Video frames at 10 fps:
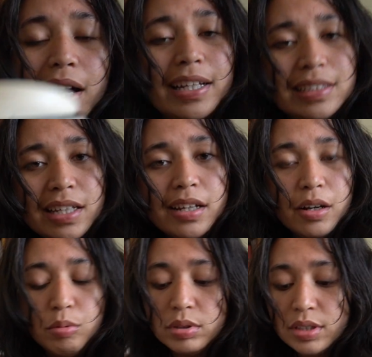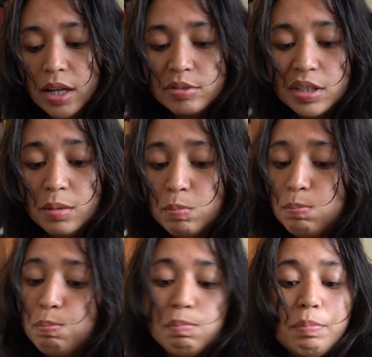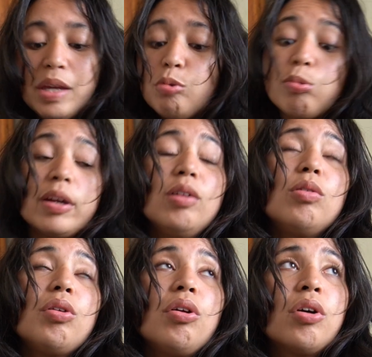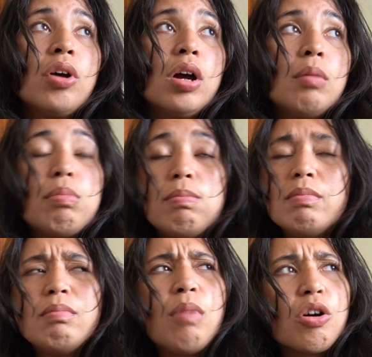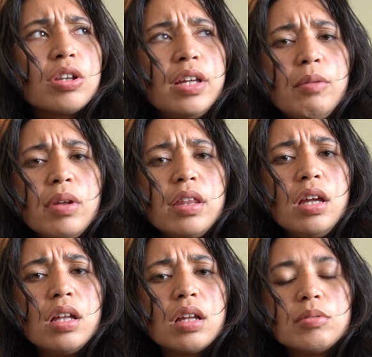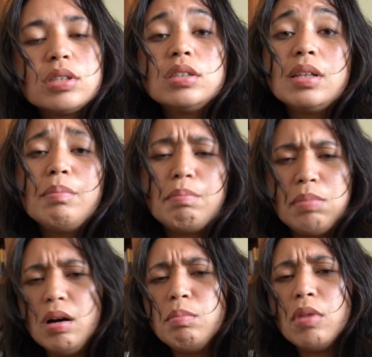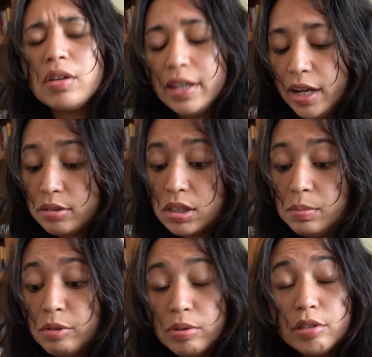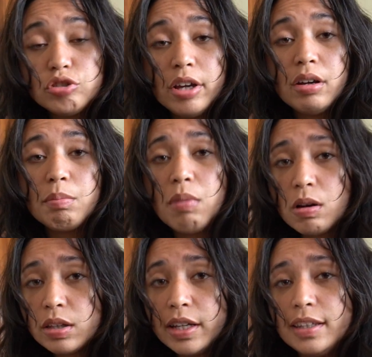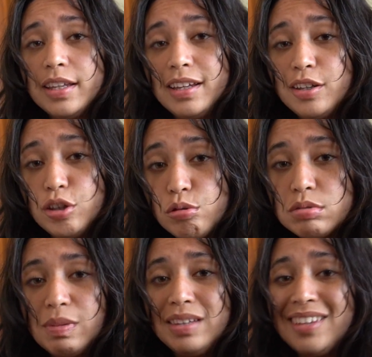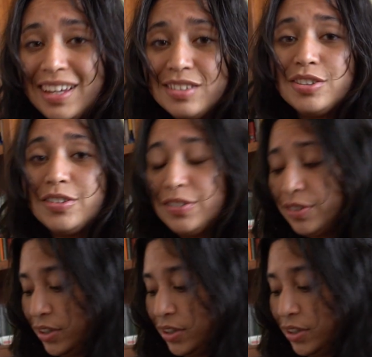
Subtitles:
idea was I was gonna be real Marley with it. I was gonna say Bob Marley. I was gonna be a real Jacob Marley and like use my lantern.